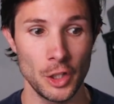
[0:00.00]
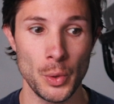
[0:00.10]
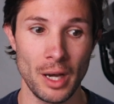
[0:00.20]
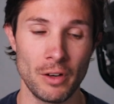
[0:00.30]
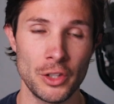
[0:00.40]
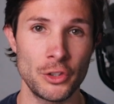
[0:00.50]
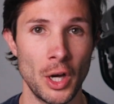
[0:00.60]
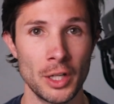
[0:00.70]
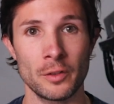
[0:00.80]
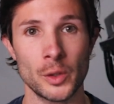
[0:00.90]
You have a
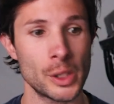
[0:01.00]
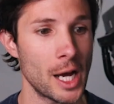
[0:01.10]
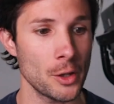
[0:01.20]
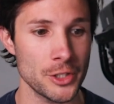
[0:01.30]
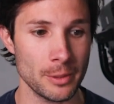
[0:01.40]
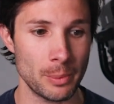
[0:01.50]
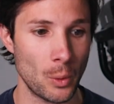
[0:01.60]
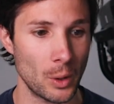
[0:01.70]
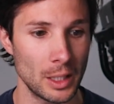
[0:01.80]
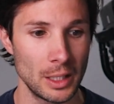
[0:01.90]
ton of crowd
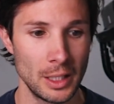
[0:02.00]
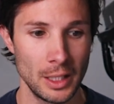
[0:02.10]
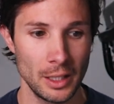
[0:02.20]
support.